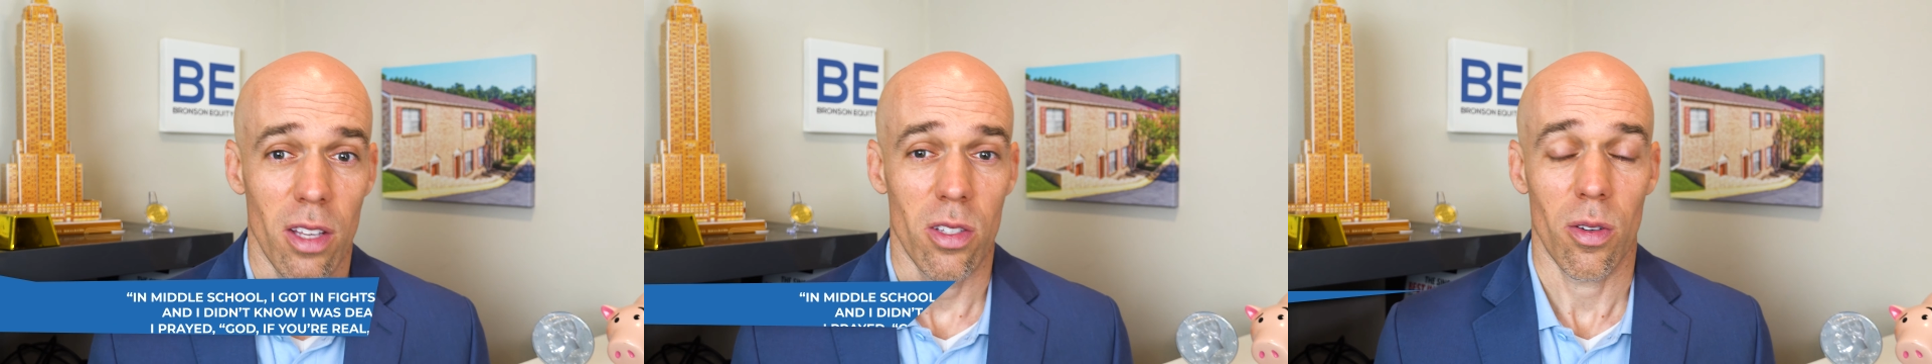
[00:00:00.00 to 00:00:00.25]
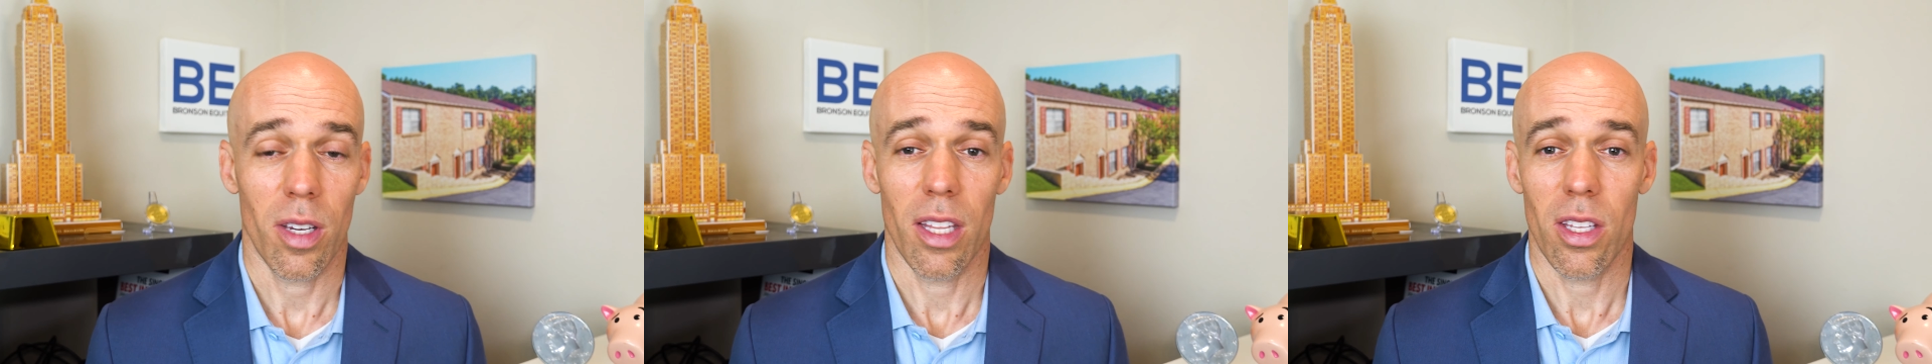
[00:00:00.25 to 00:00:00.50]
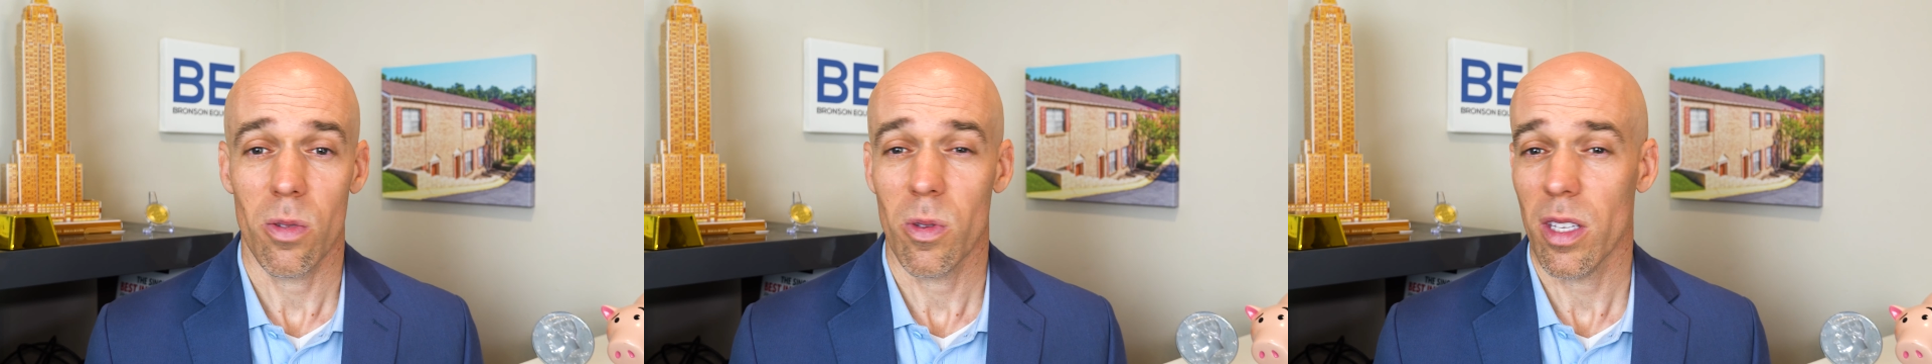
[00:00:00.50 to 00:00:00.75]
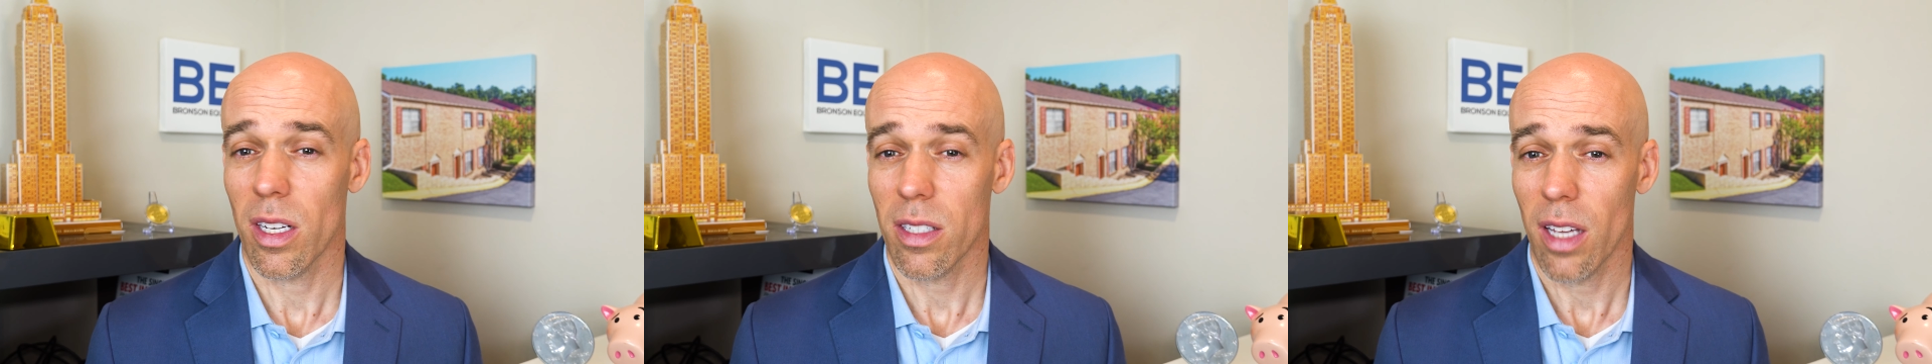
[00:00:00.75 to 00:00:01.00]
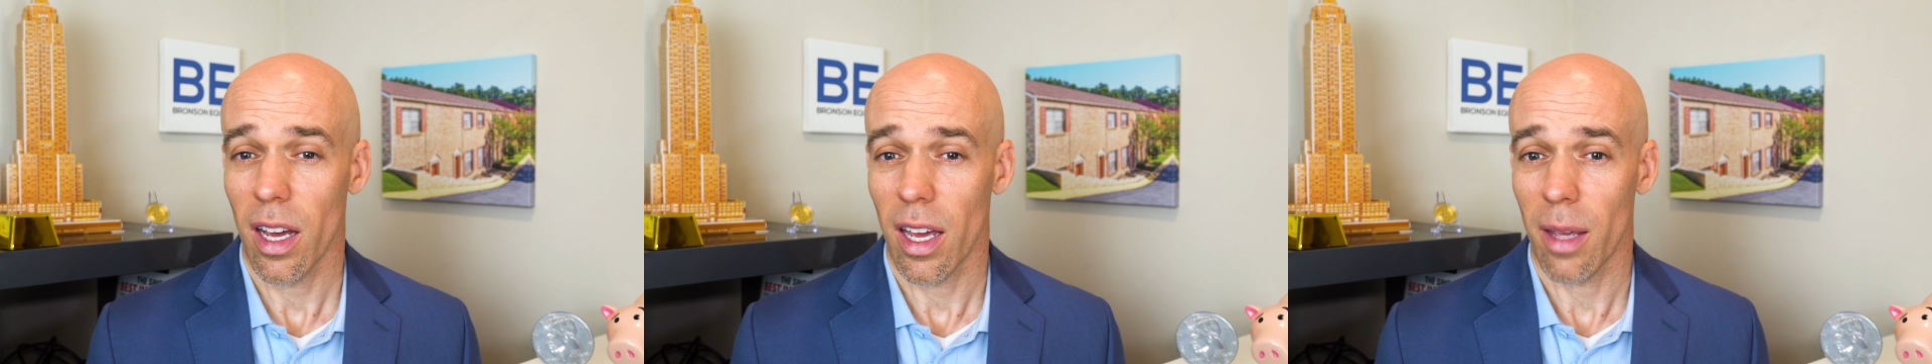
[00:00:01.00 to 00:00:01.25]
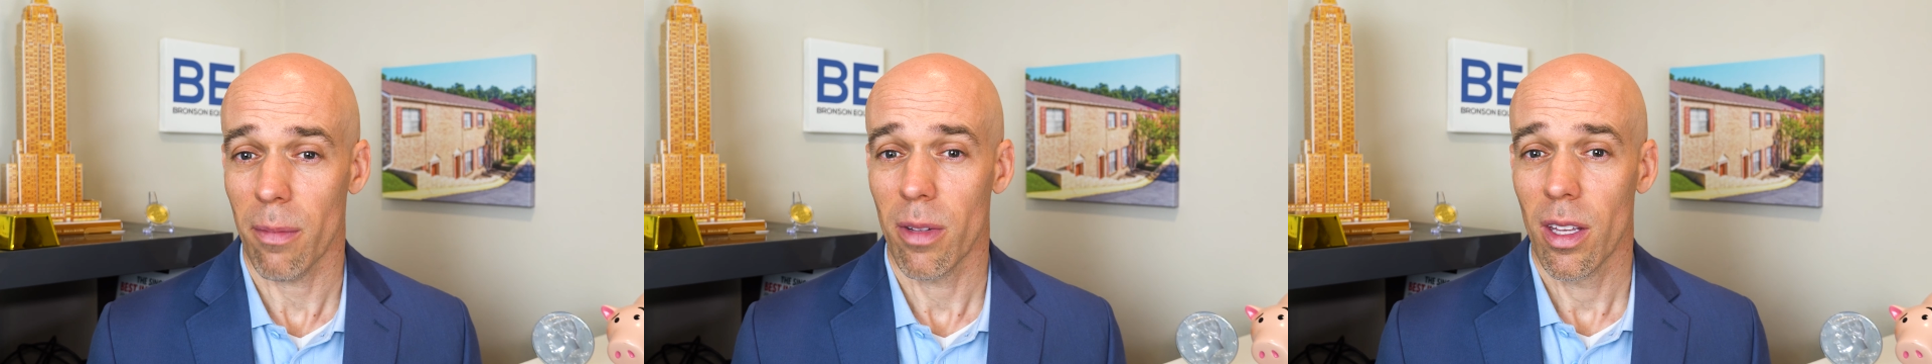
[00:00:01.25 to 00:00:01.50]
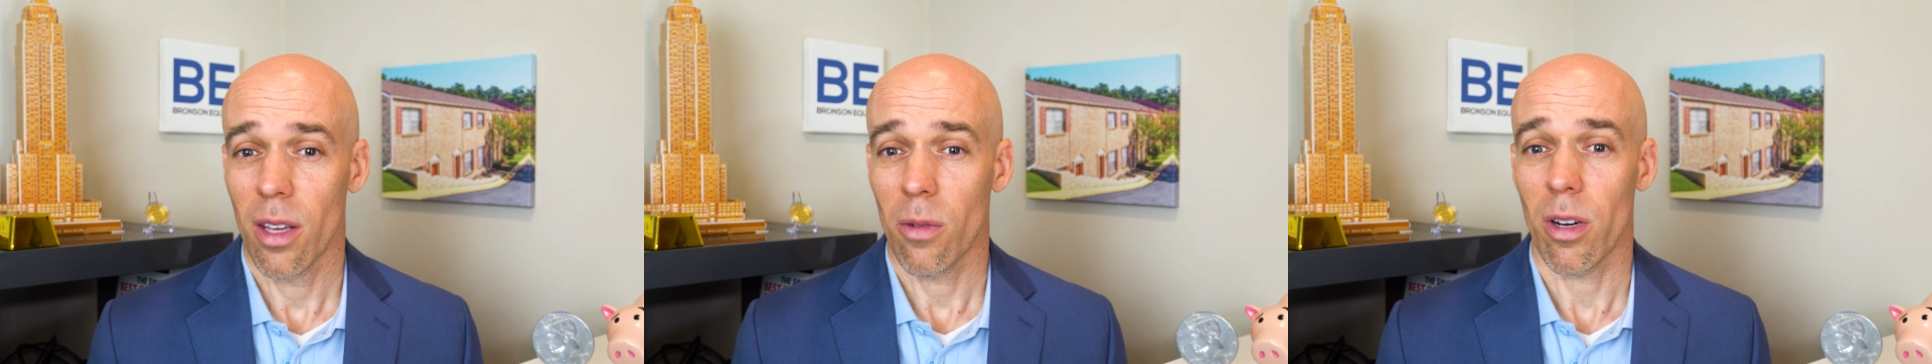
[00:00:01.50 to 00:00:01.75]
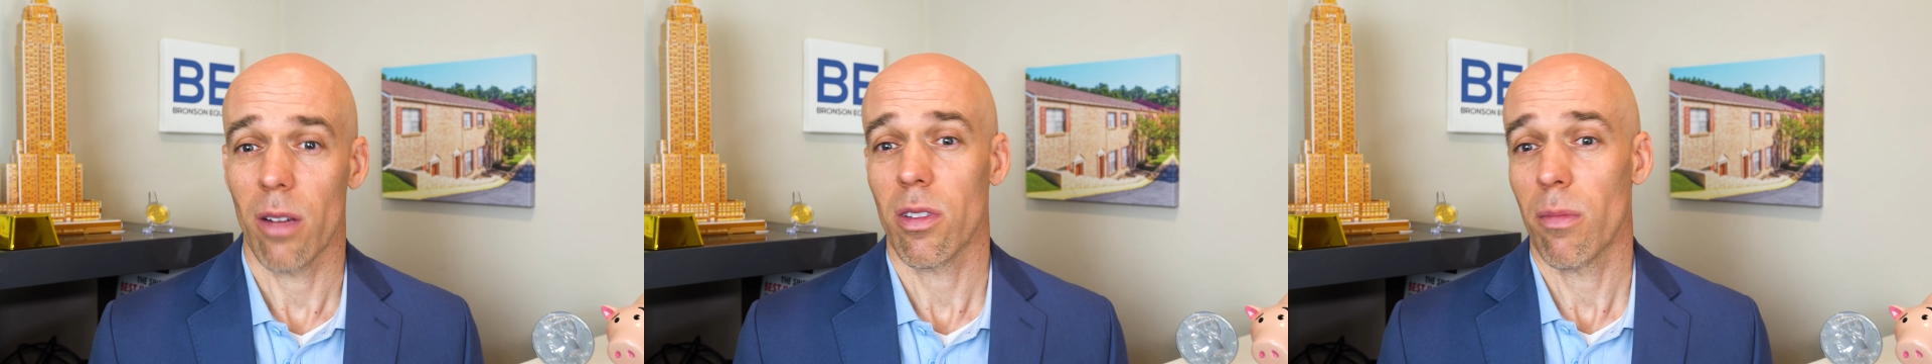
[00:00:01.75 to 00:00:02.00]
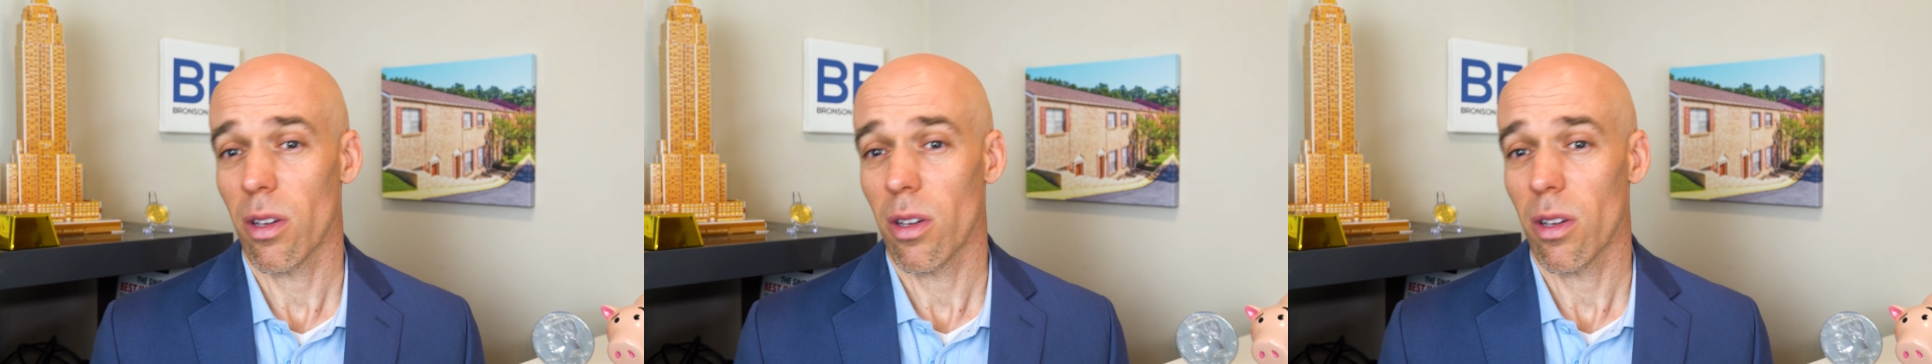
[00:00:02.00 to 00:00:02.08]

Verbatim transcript: So again, this was at a time when I was in